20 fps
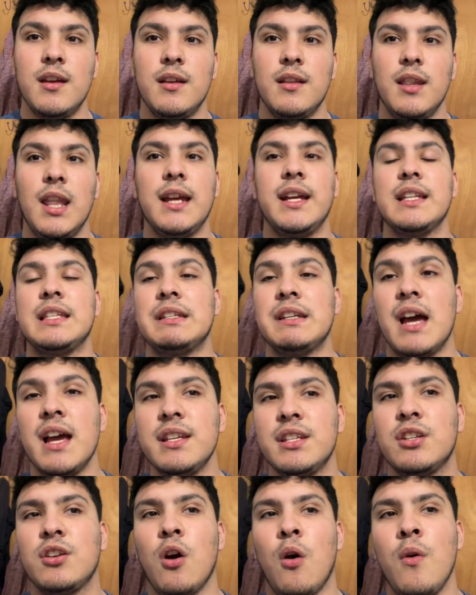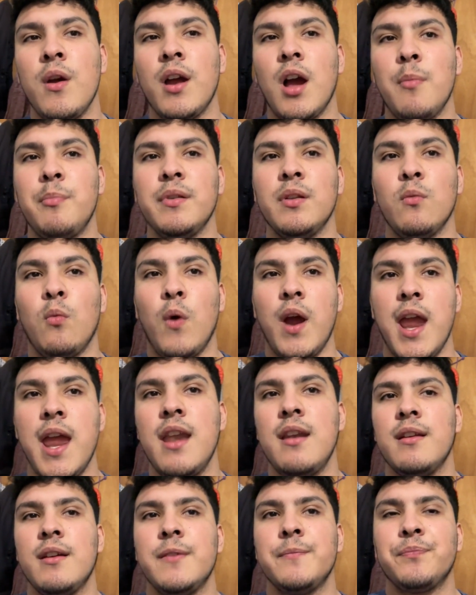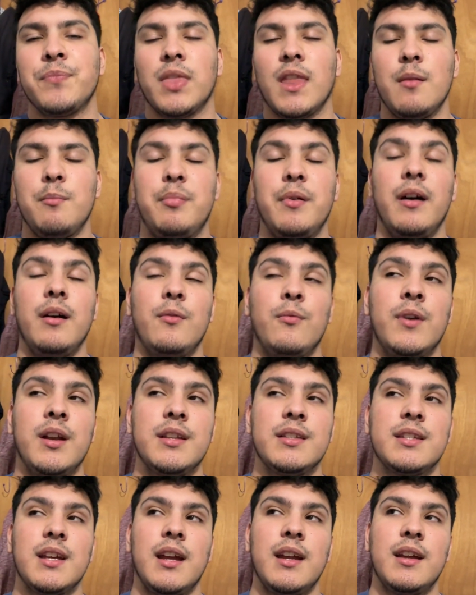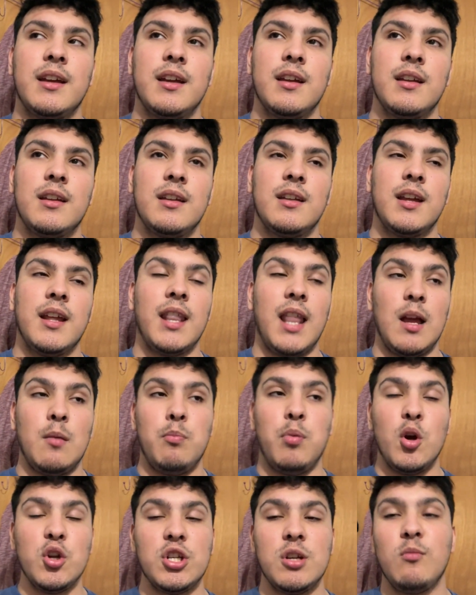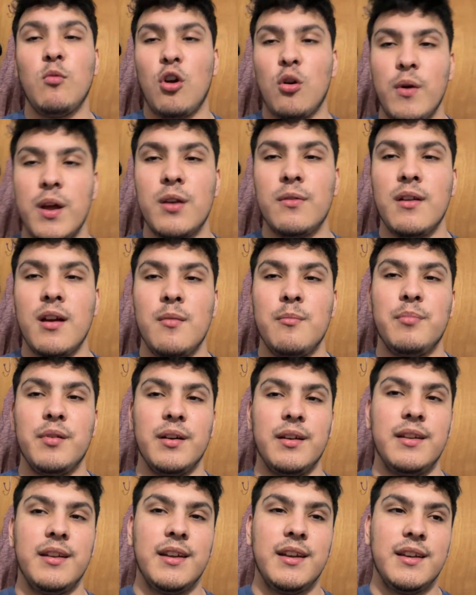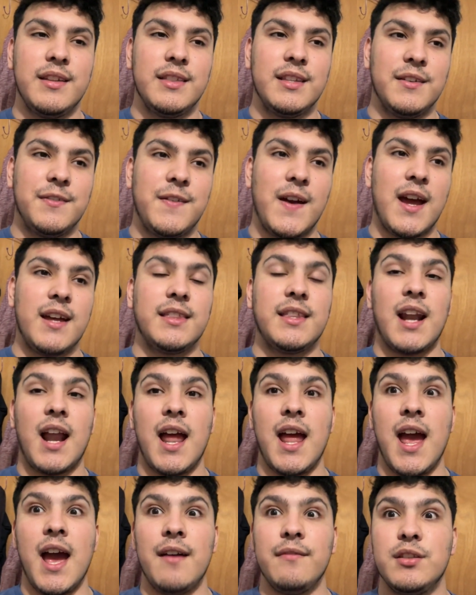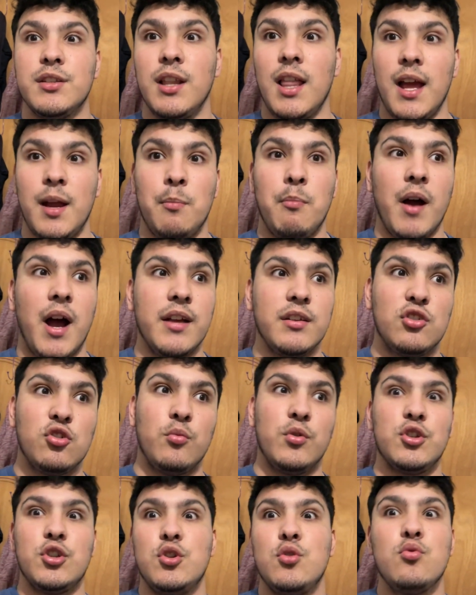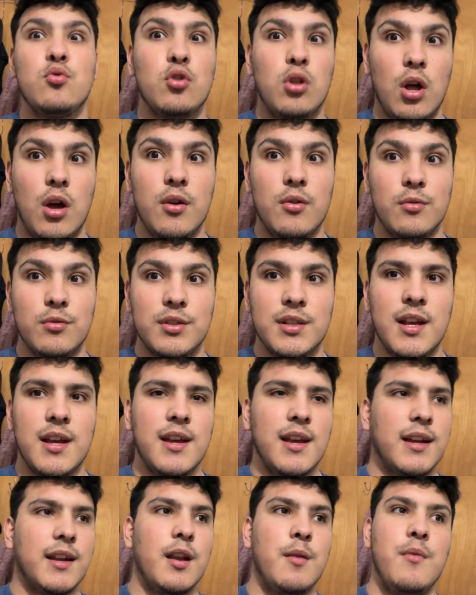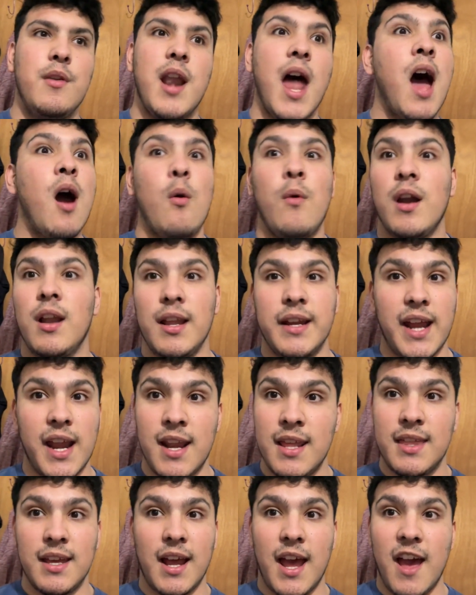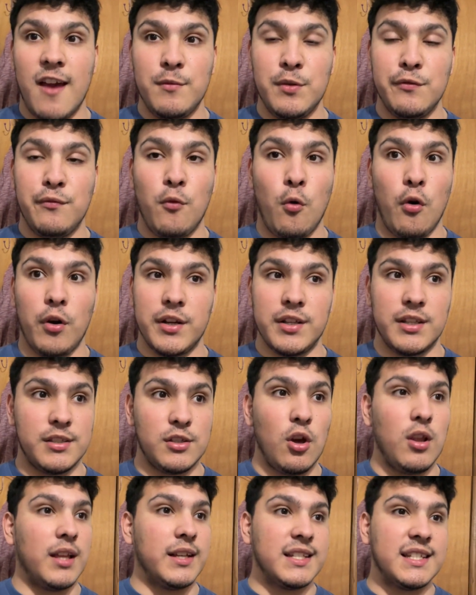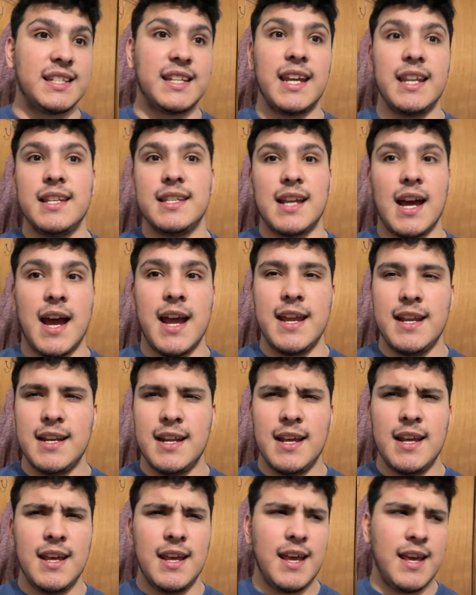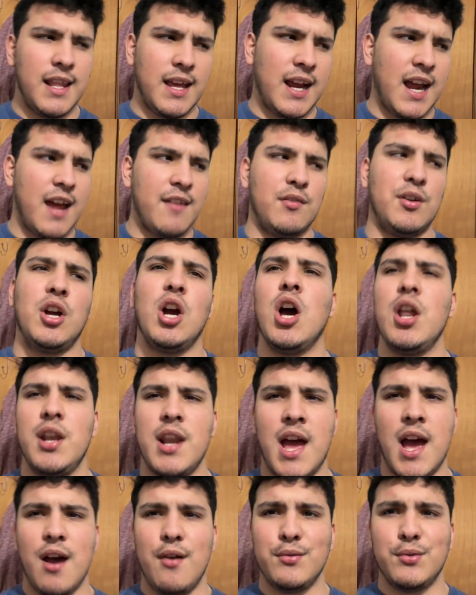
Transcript: Like it's nice going up in weight, but when it's like, and like pushing more weight around, but the fact that I have to like buy so much new clothes, cannot wear like anything I have before because it's all like skin tight and like I have a gut now.